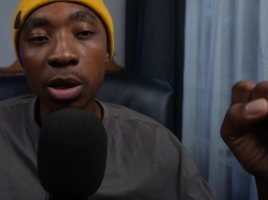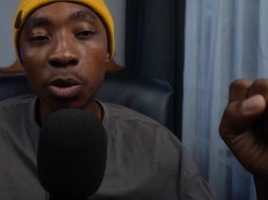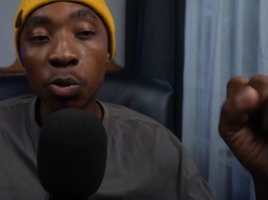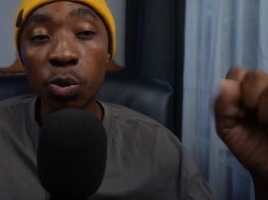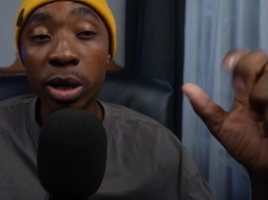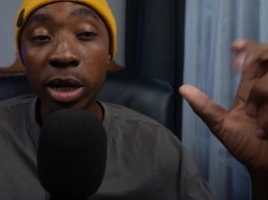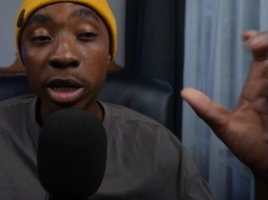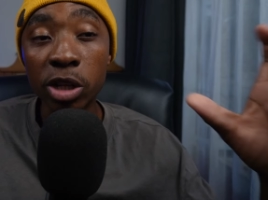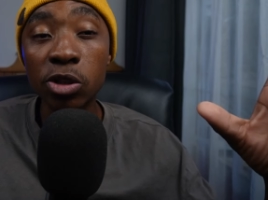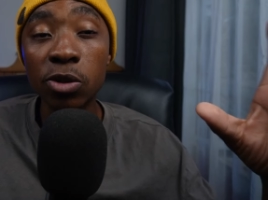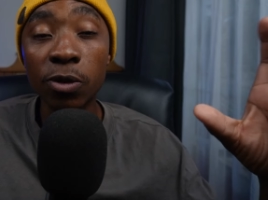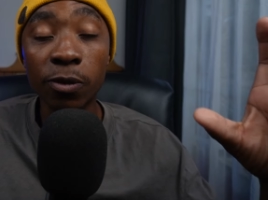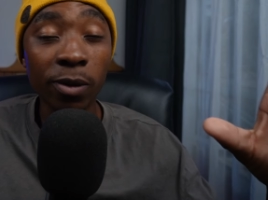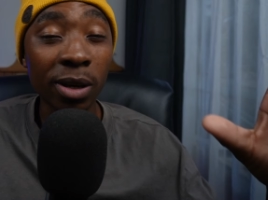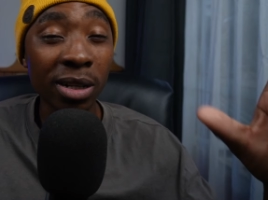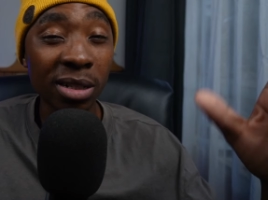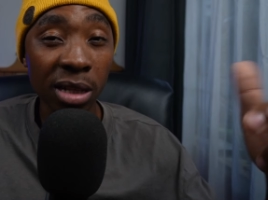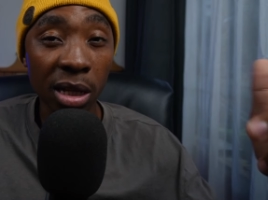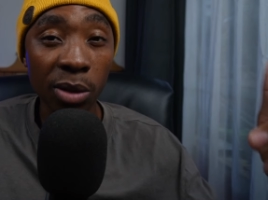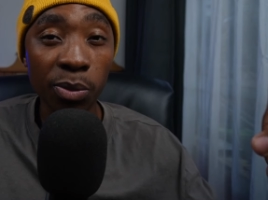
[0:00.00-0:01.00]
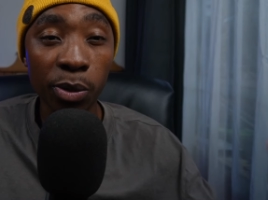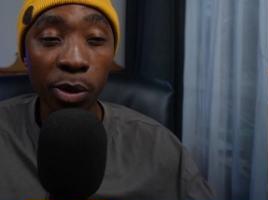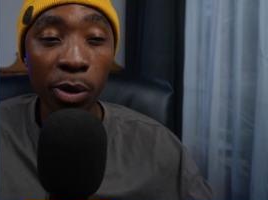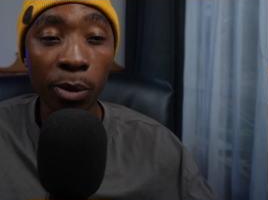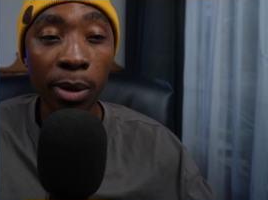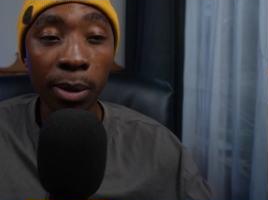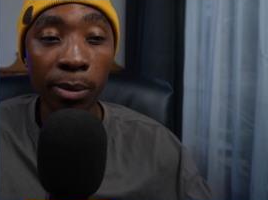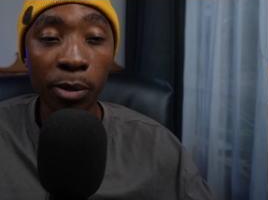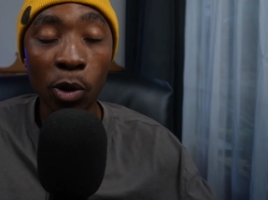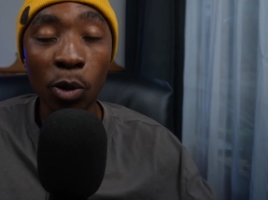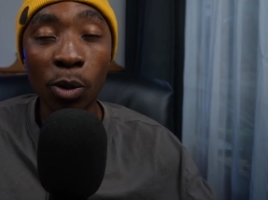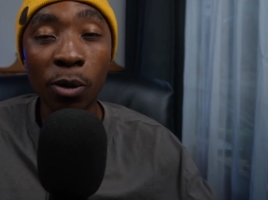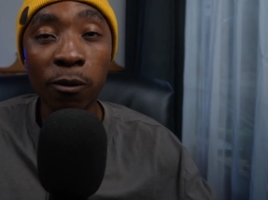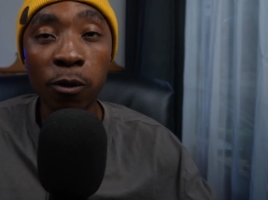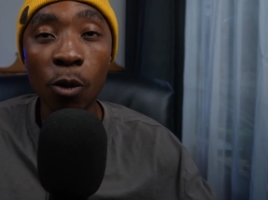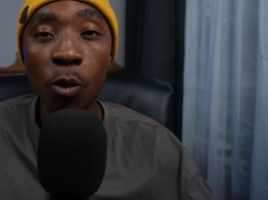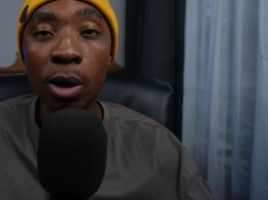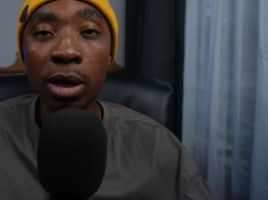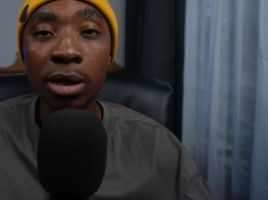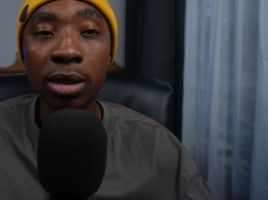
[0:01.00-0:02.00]
we need to fix that problem going
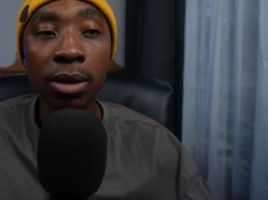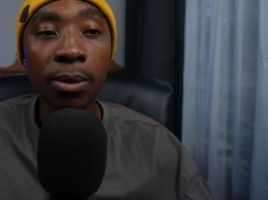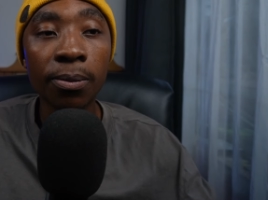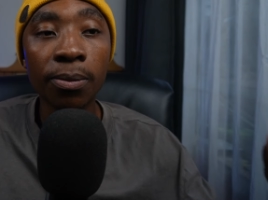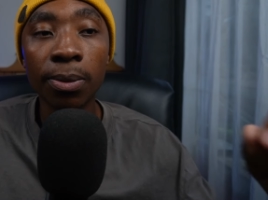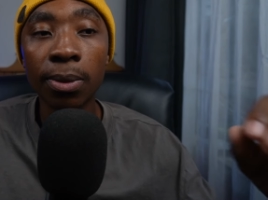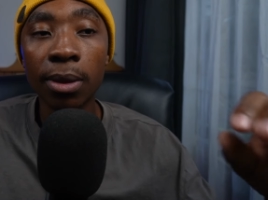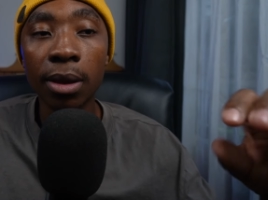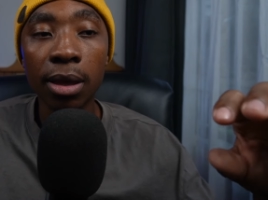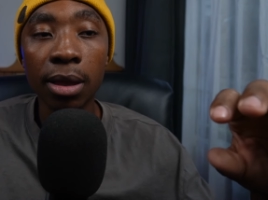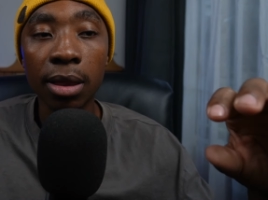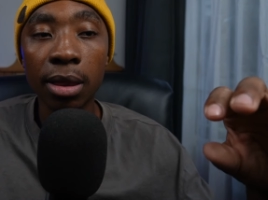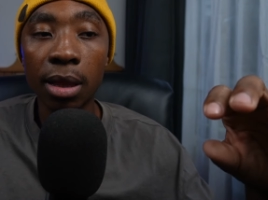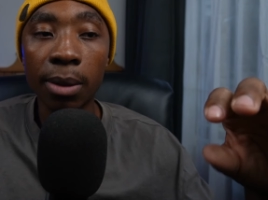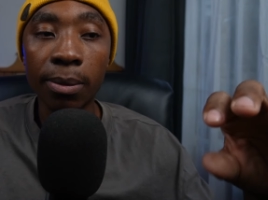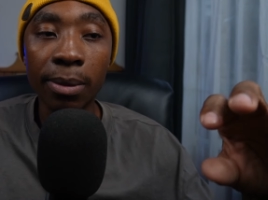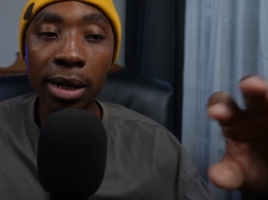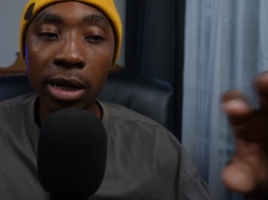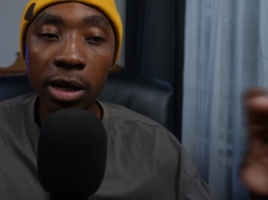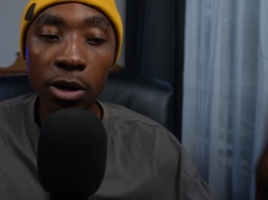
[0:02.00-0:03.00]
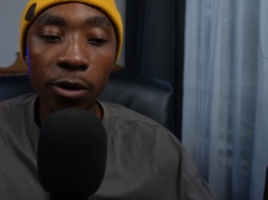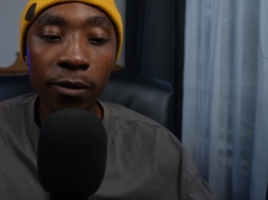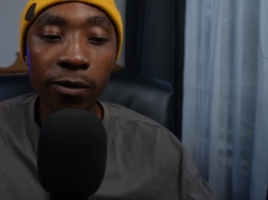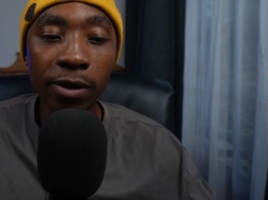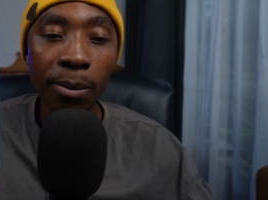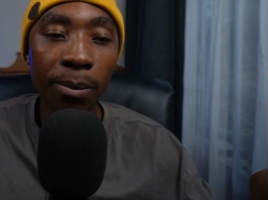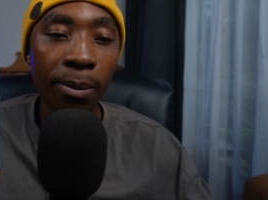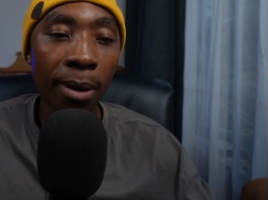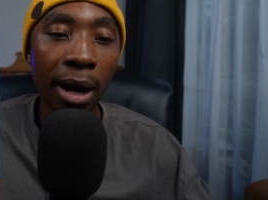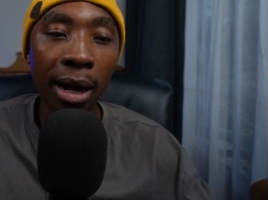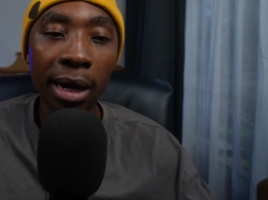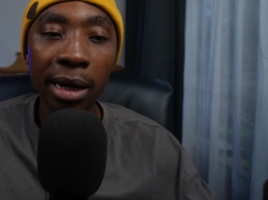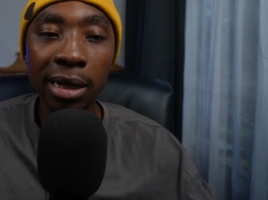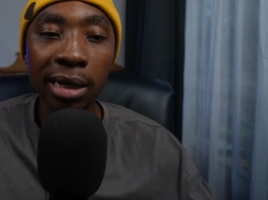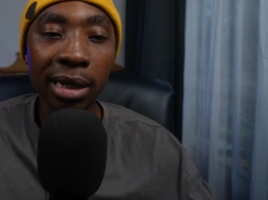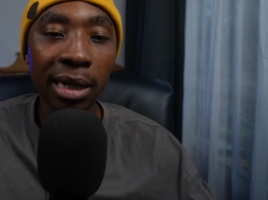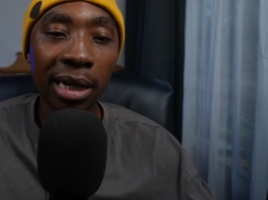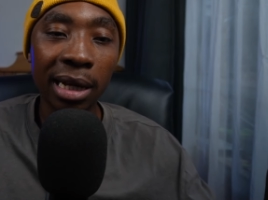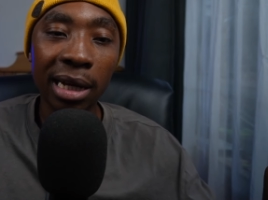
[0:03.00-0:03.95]
forward. The middle of the park,